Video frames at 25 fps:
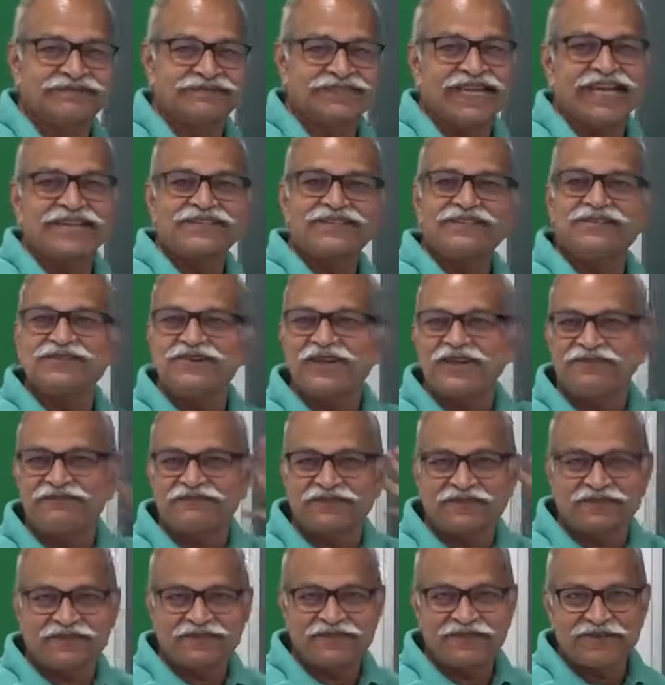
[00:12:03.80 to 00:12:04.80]
that is Newton's
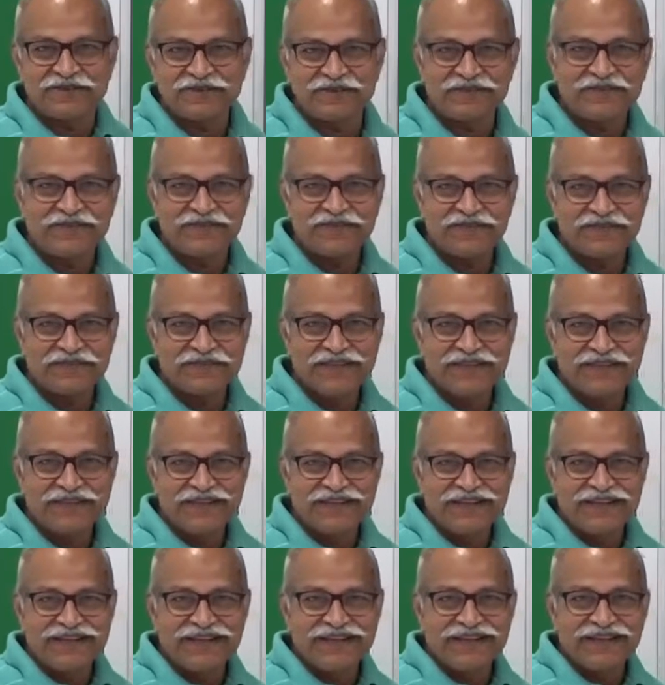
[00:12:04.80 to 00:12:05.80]
first law.
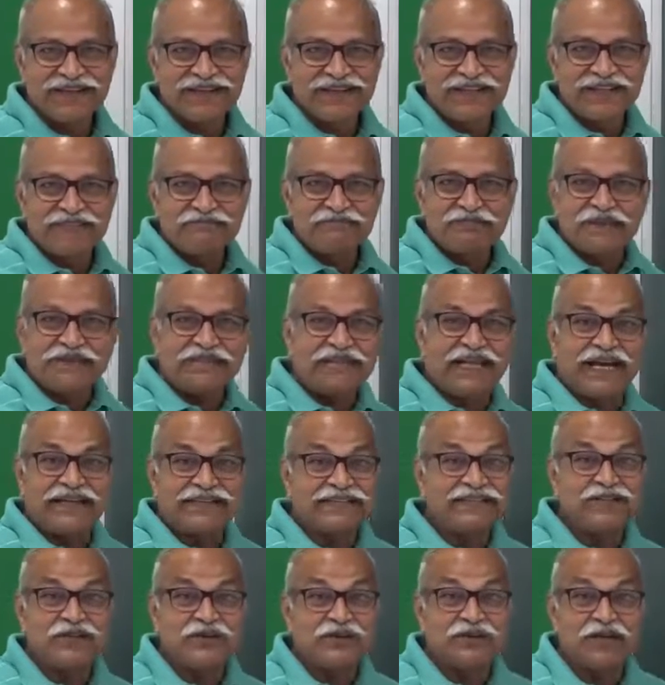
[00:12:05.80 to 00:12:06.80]
But
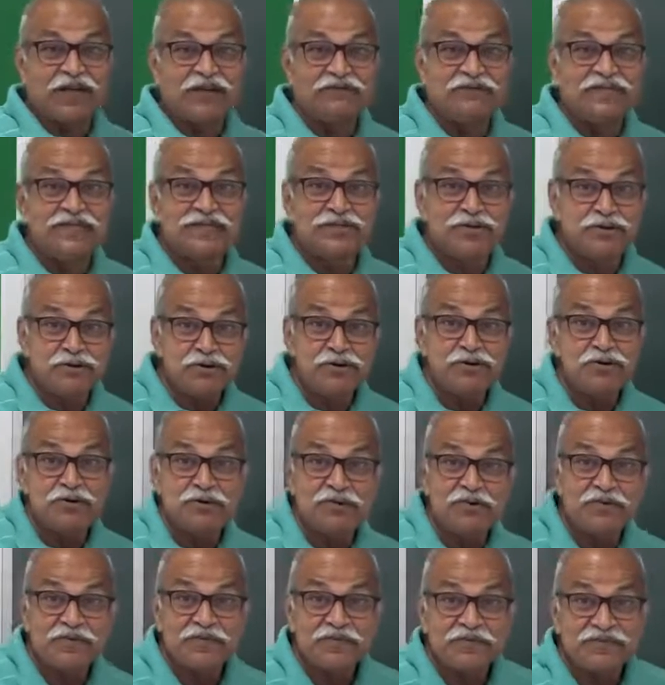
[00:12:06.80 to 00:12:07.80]
that is not always
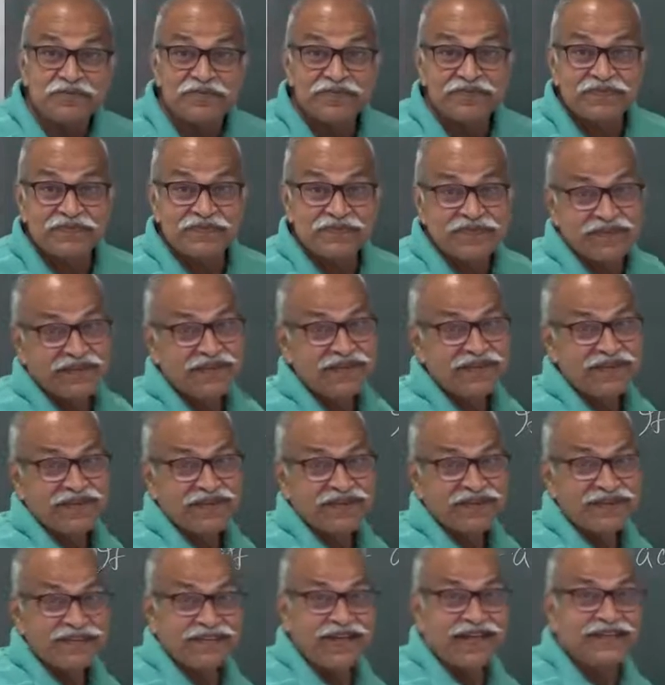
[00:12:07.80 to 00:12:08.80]
true,
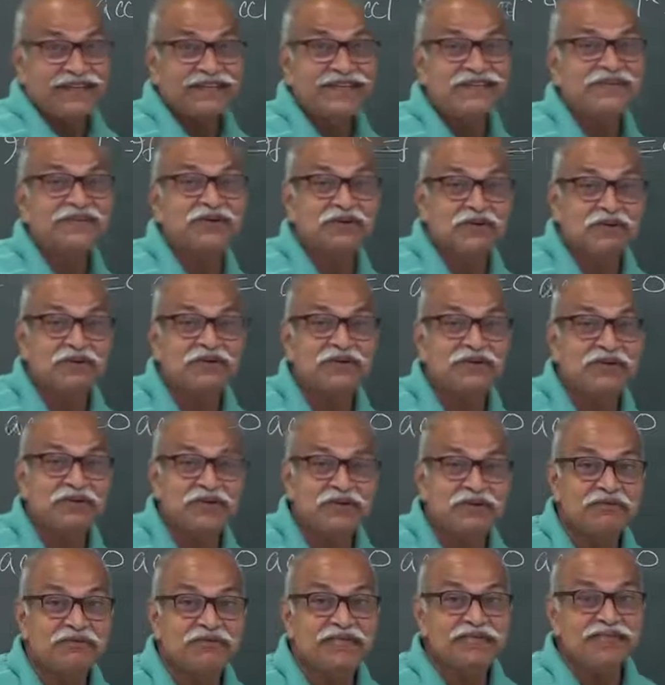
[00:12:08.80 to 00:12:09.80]
that is not
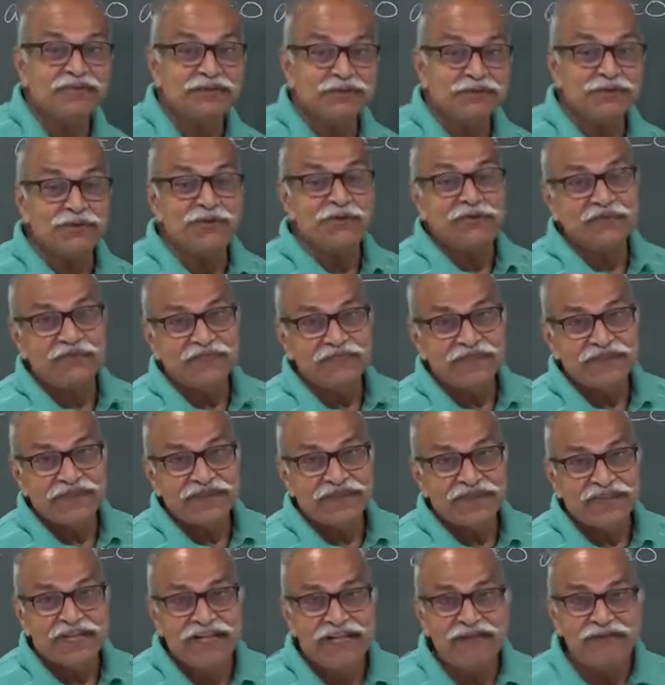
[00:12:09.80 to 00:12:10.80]
always true.
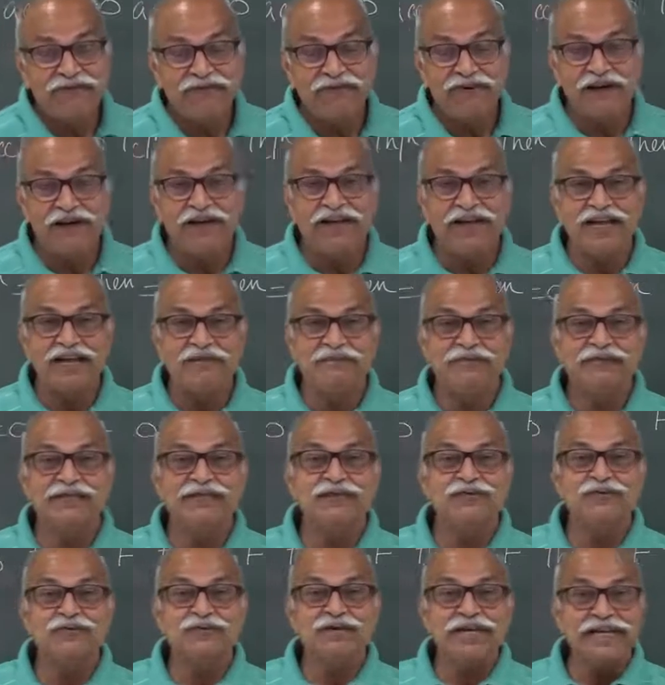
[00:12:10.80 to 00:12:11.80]
If I am
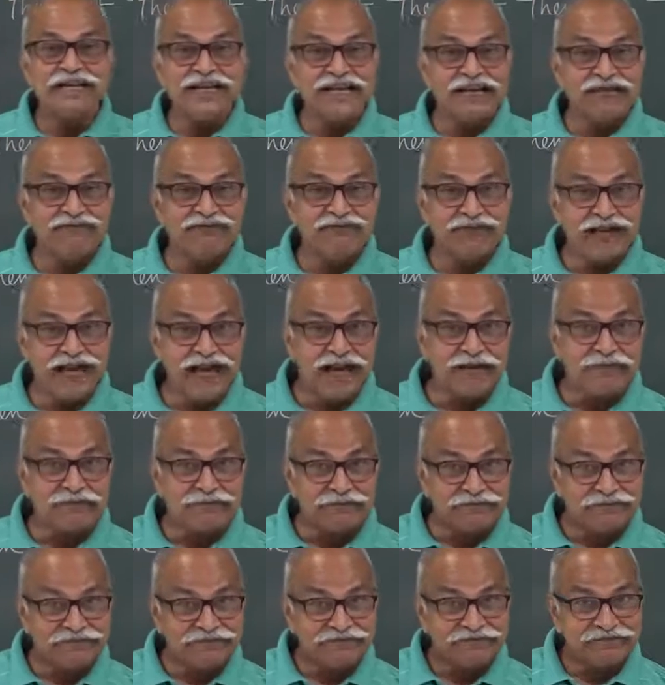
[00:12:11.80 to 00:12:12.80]
in a rotating
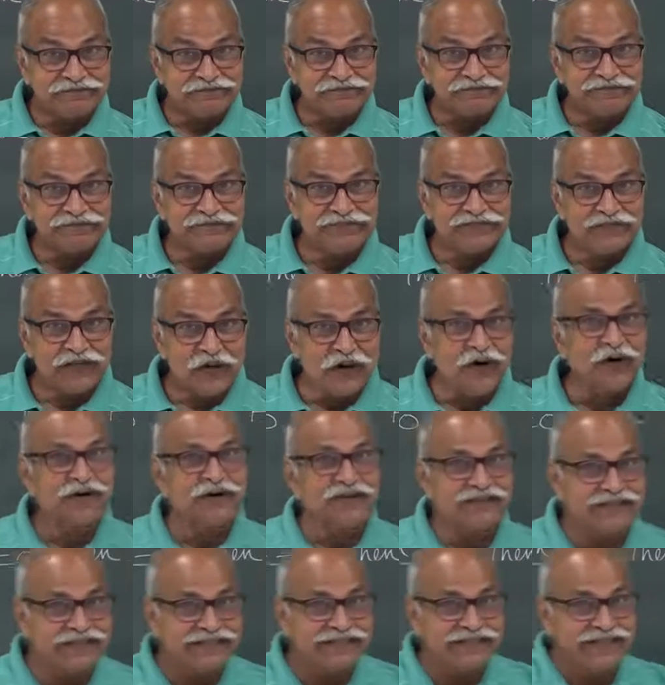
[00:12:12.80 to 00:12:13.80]
frame,
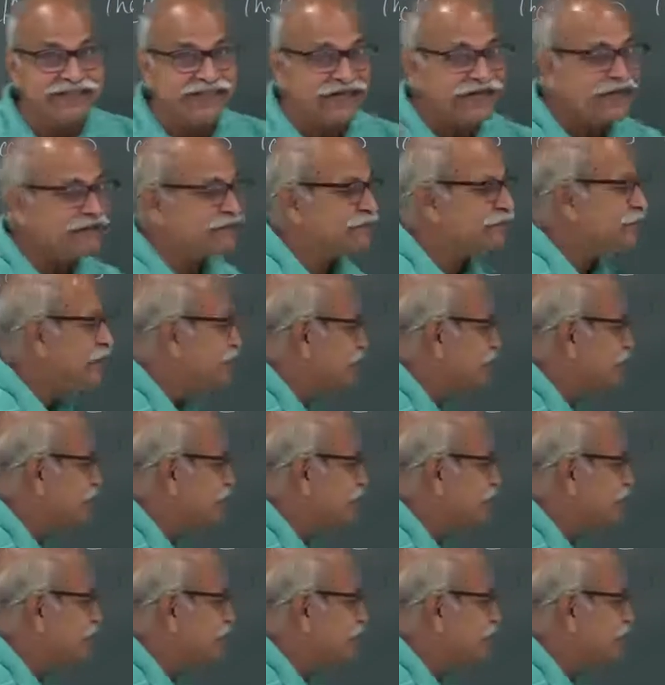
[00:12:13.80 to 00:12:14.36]
or let us say I am